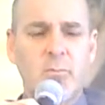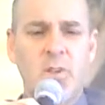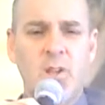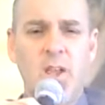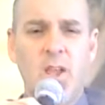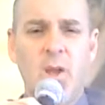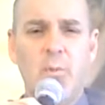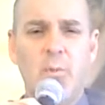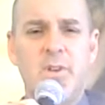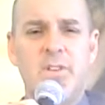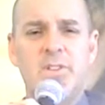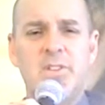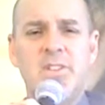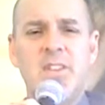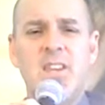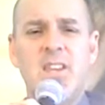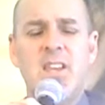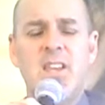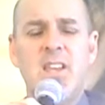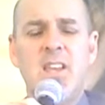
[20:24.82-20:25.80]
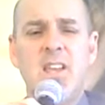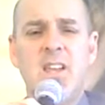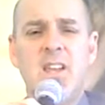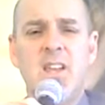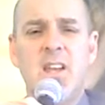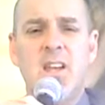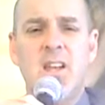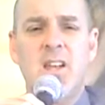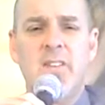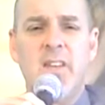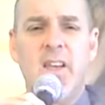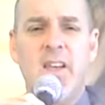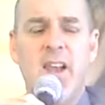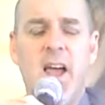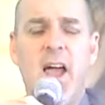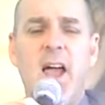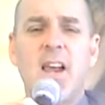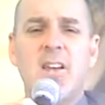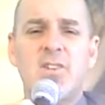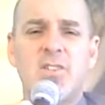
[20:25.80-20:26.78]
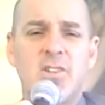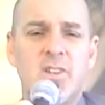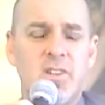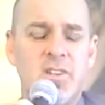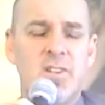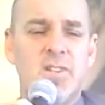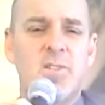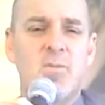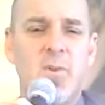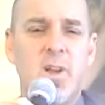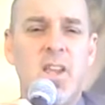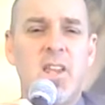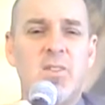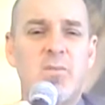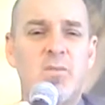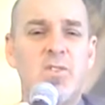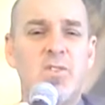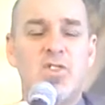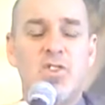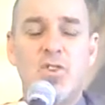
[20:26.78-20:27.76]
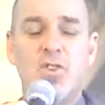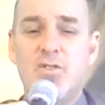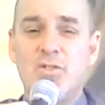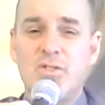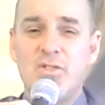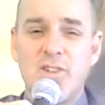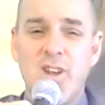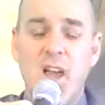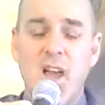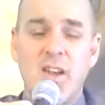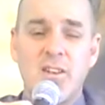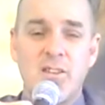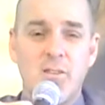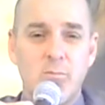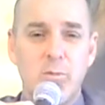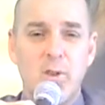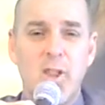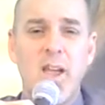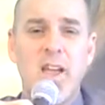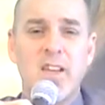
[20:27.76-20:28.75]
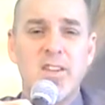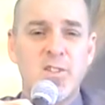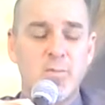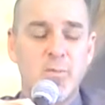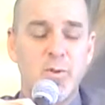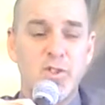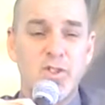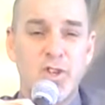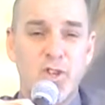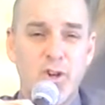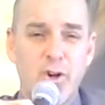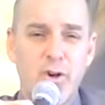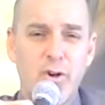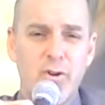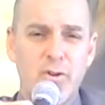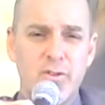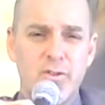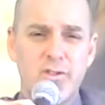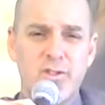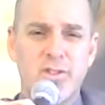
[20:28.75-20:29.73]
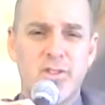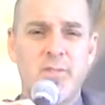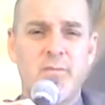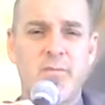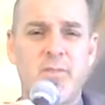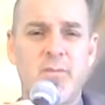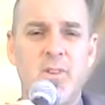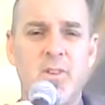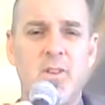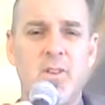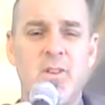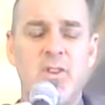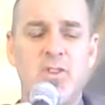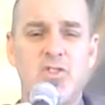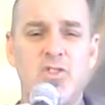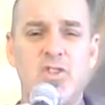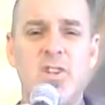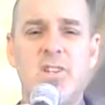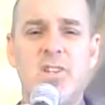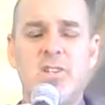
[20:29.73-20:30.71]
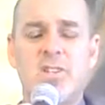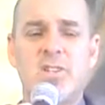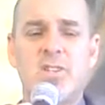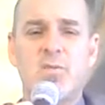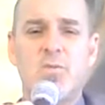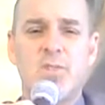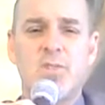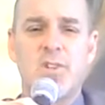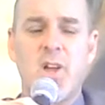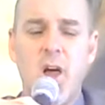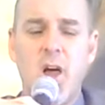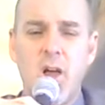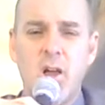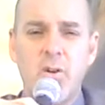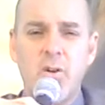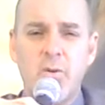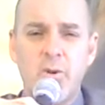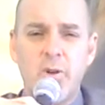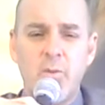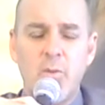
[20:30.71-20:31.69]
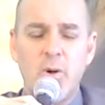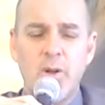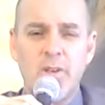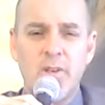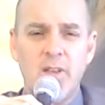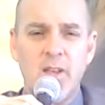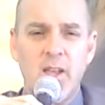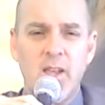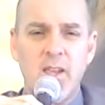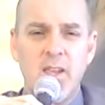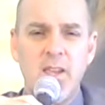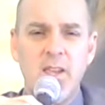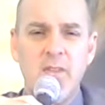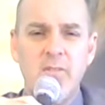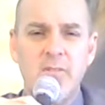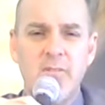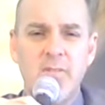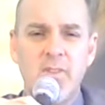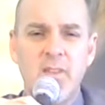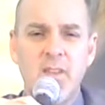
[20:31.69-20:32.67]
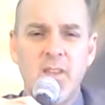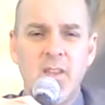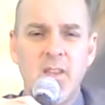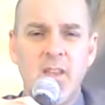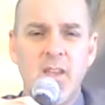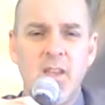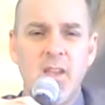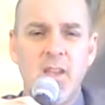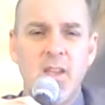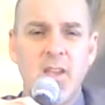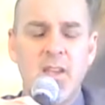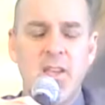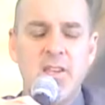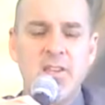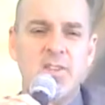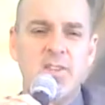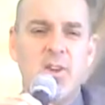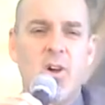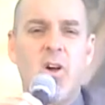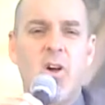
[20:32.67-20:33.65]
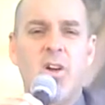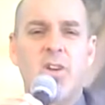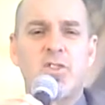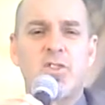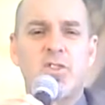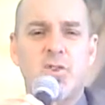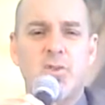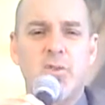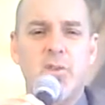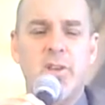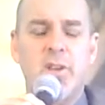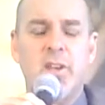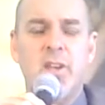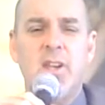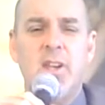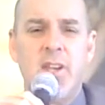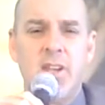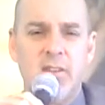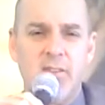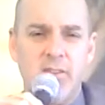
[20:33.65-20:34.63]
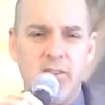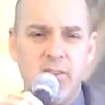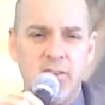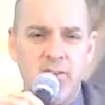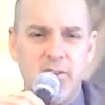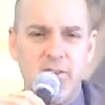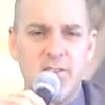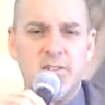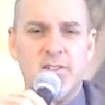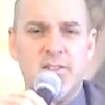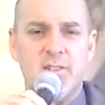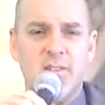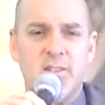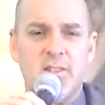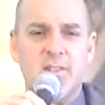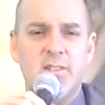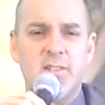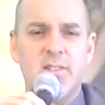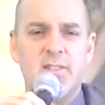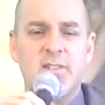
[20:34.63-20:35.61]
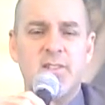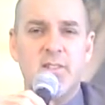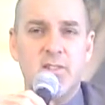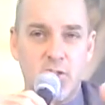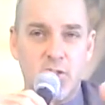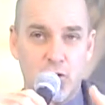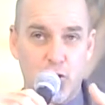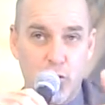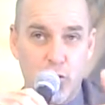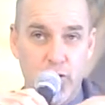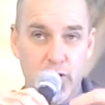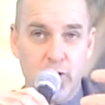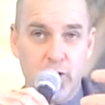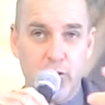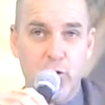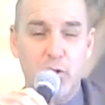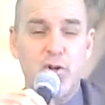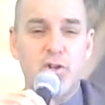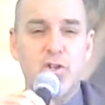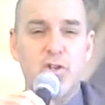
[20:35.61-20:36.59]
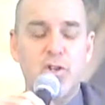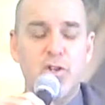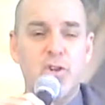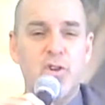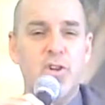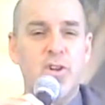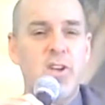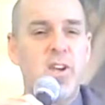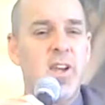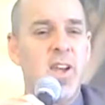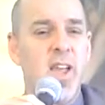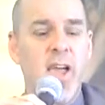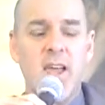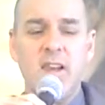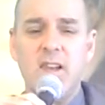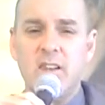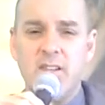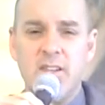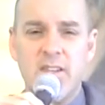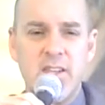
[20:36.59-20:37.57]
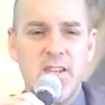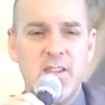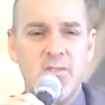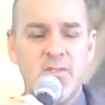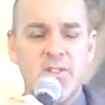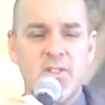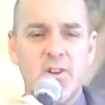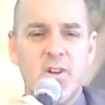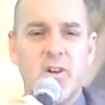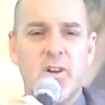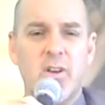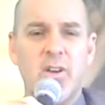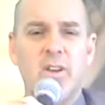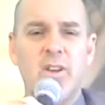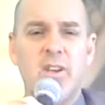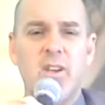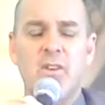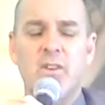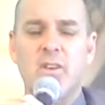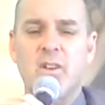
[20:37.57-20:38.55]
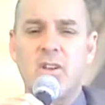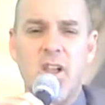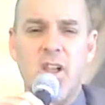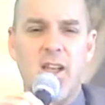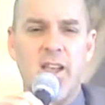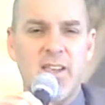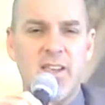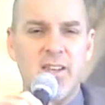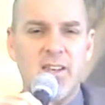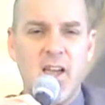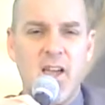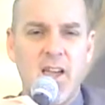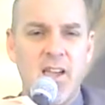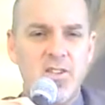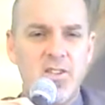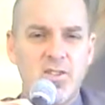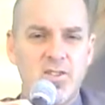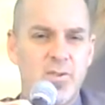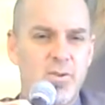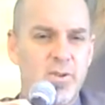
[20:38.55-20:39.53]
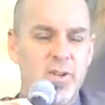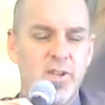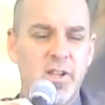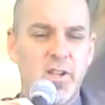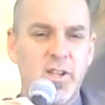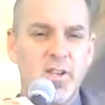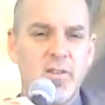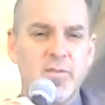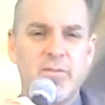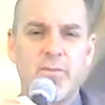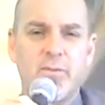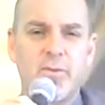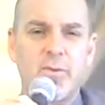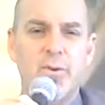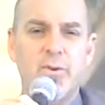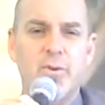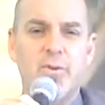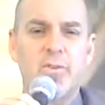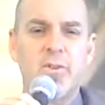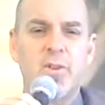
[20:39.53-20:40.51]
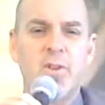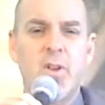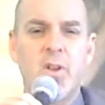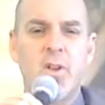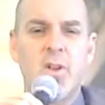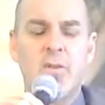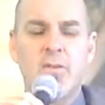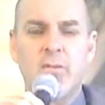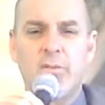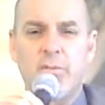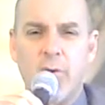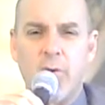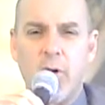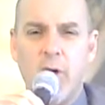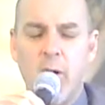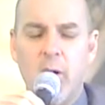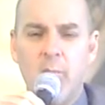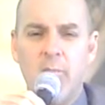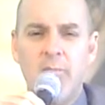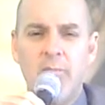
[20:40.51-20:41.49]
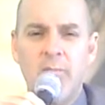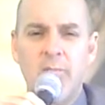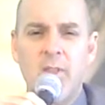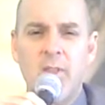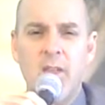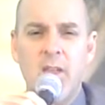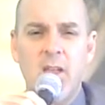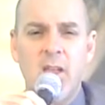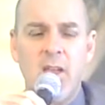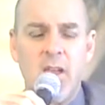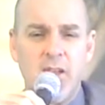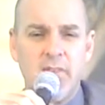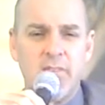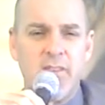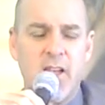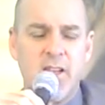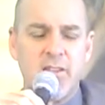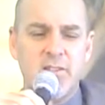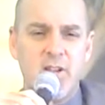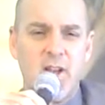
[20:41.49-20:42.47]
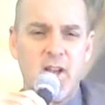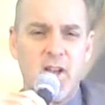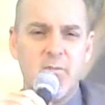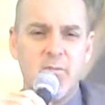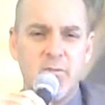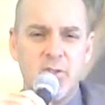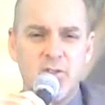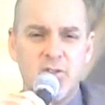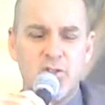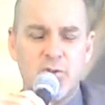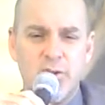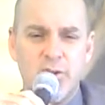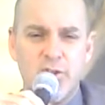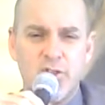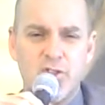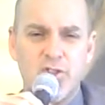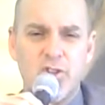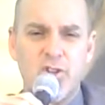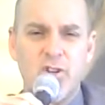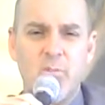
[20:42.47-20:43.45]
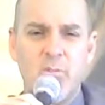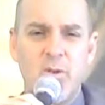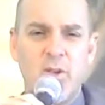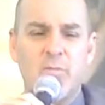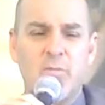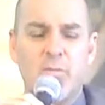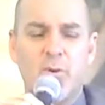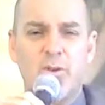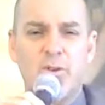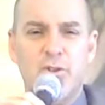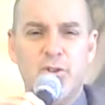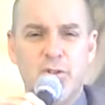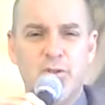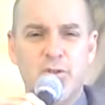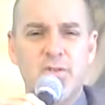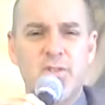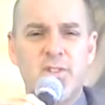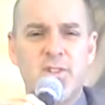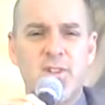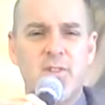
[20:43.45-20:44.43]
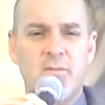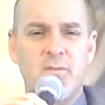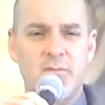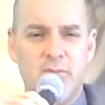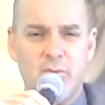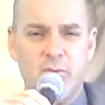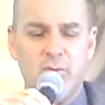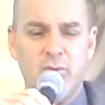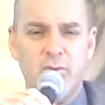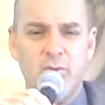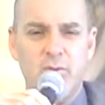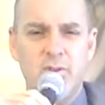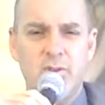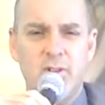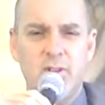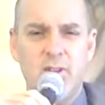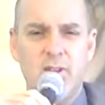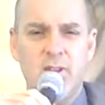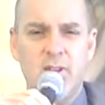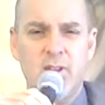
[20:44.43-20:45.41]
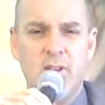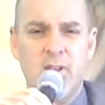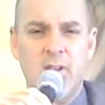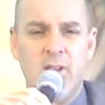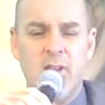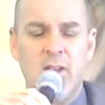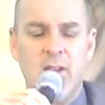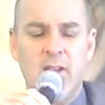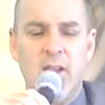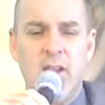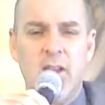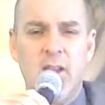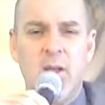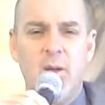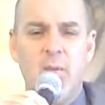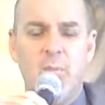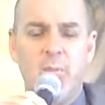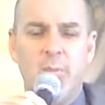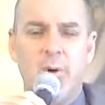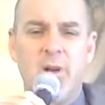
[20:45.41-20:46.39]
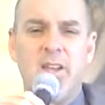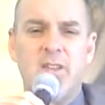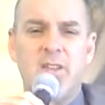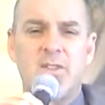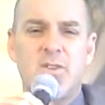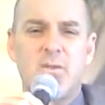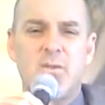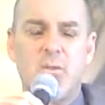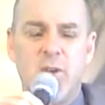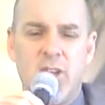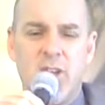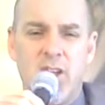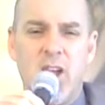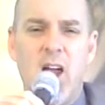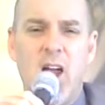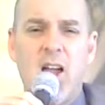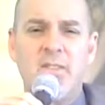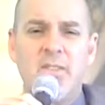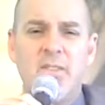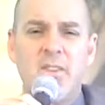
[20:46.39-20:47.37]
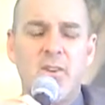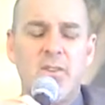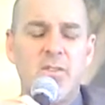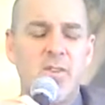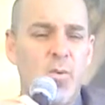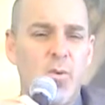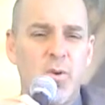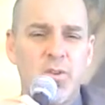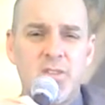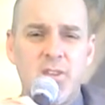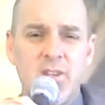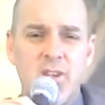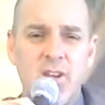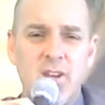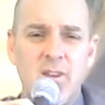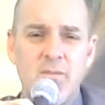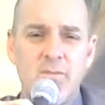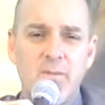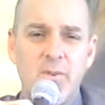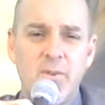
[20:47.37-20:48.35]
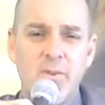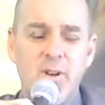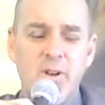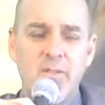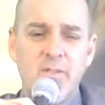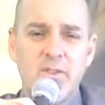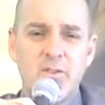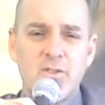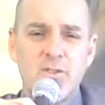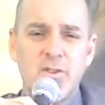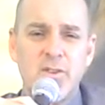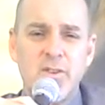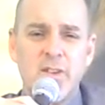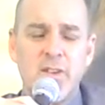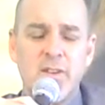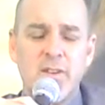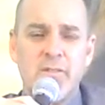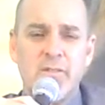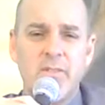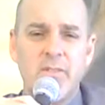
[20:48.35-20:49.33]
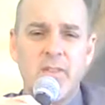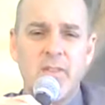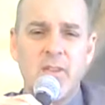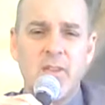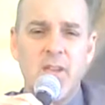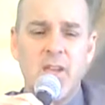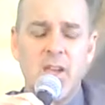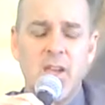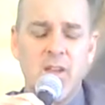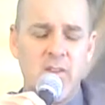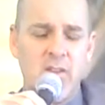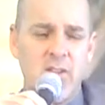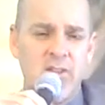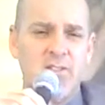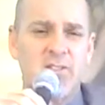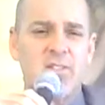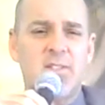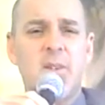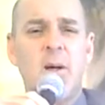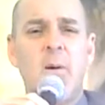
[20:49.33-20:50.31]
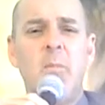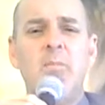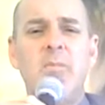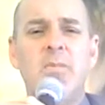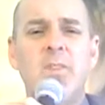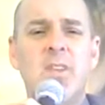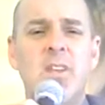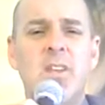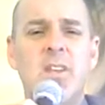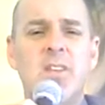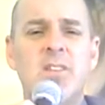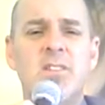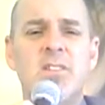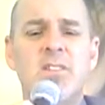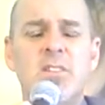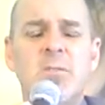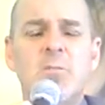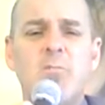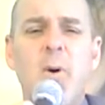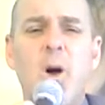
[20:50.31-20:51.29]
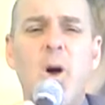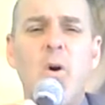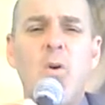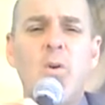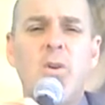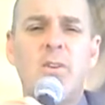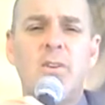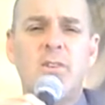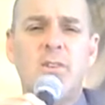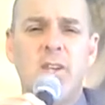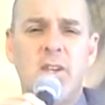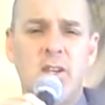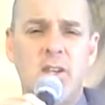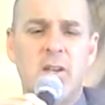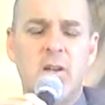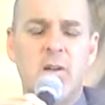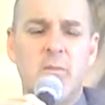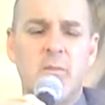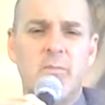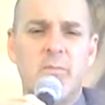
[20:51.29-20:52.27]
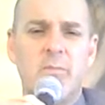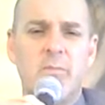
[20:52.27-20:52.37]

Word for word: And we see that actually this faith was used not to bless, but to curse. Jesus was hungry one day. He saw a tree in the distance. This tree looked good. It had leaves on it. It looked like a nice tree to get fruit from. At that time, this tree should have been producing fruit. But when he got there, there wasn't any fruit on the tree. And then something spoke to him